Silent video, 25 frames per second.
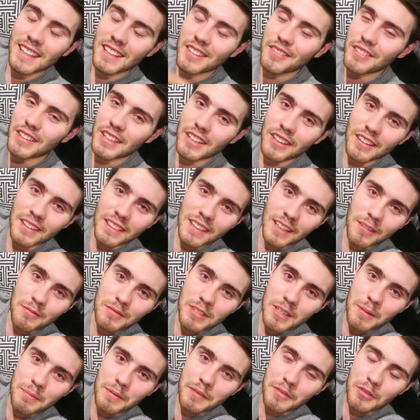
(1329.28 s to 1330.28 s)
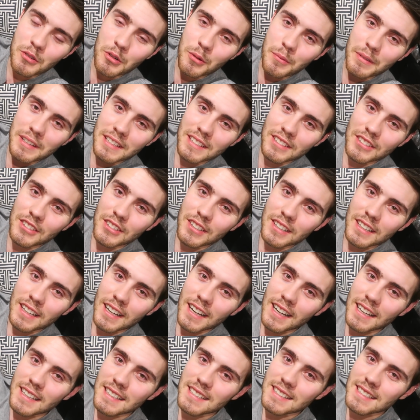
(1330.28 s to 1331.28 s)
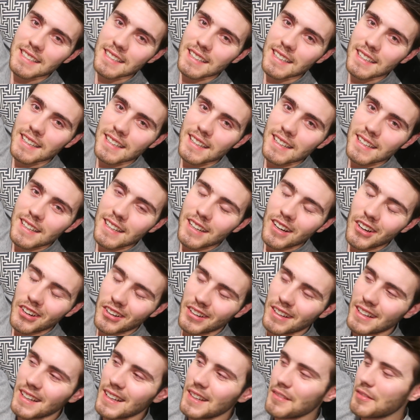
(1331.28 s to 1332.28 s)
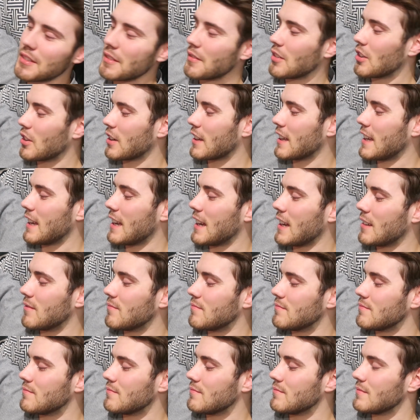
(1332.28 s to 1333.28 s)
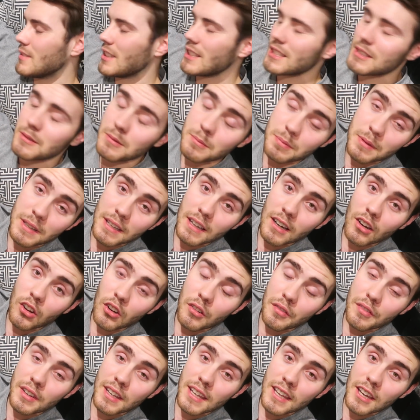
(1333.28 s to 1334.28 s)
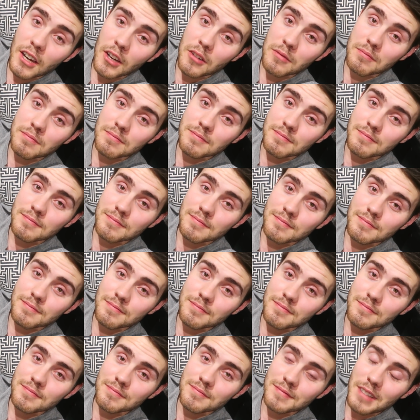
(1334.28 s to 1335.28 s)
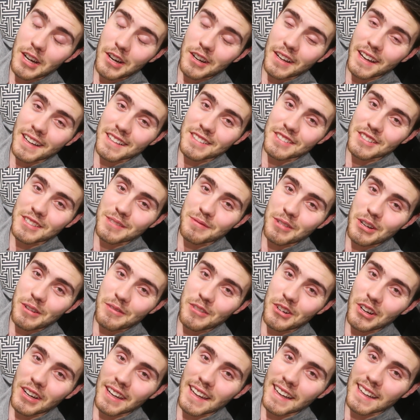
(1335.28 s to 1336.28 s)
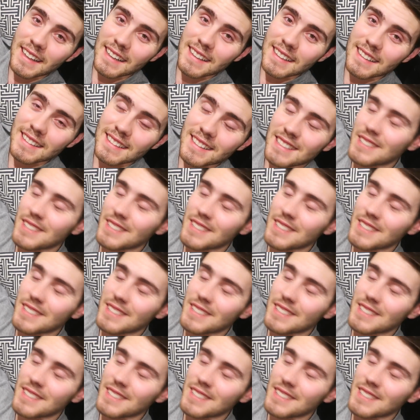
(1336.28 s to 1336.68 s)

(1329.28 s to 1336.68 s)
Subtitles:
Give the video a thumbs up if you want me to do it, guys. I'm going to leave the vlog here. This has been a long video. I'll catch you tomorrow morning.